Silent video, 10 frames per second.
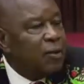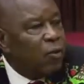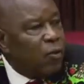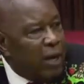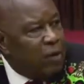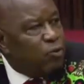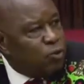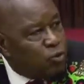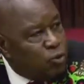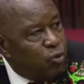Why
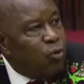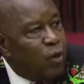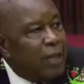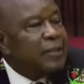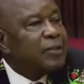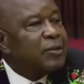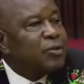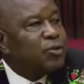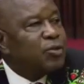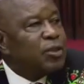would you want
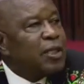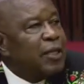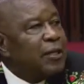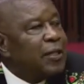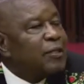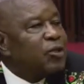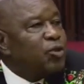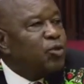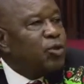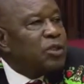to say that
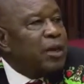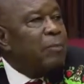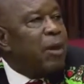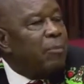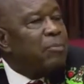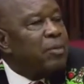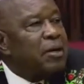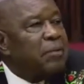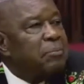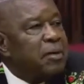you somehow
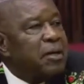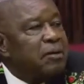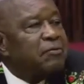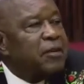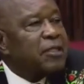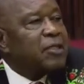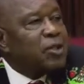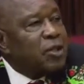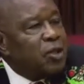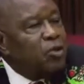believe
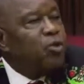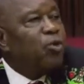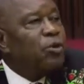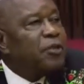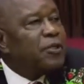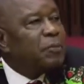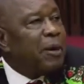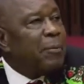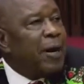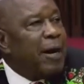that you own the
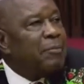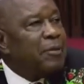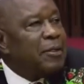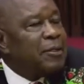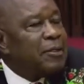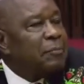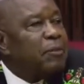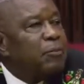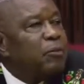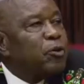Zimbabwe army
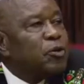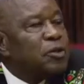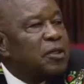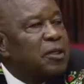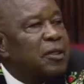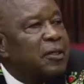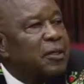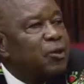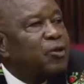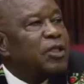simply because
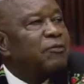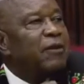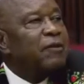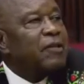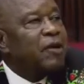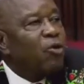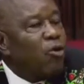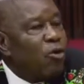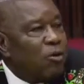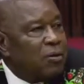you survived a
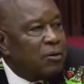war?